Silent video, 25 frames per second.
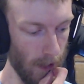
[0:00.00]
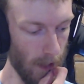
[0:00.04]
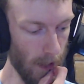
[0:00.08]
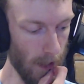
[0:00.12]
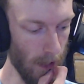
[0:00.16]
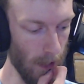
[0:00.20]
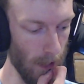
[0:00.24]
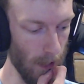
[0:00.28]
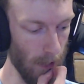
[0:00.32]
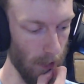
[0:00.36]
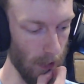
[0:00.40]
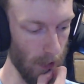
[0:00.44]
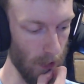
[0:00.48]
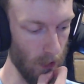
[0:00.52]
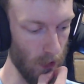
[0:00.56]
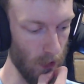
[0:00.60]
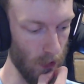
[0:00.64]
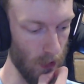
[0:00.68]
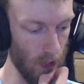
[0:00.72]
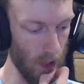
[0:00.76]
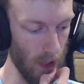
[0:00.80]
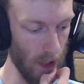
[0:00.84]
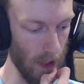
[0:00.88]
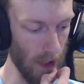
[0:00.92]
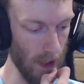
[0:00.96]
Let's
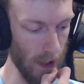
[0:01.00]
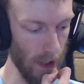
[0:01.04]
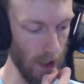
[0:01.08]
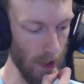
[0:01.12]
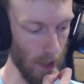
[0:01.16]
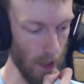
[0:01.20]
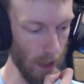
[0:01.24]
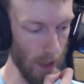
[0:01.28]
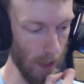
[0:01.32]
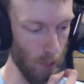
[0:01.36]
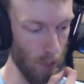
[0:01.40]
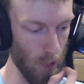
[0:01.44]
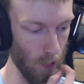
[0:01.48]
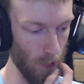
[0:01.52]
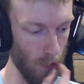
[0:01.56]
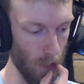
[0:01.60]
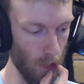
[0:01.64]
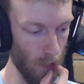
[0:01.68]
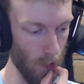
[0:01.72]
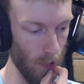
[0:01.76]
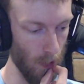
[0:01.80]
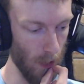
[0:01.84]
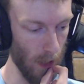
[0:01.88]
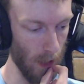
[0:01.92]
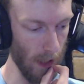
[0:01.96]
see. I
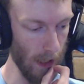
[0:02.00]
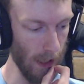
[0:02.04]
do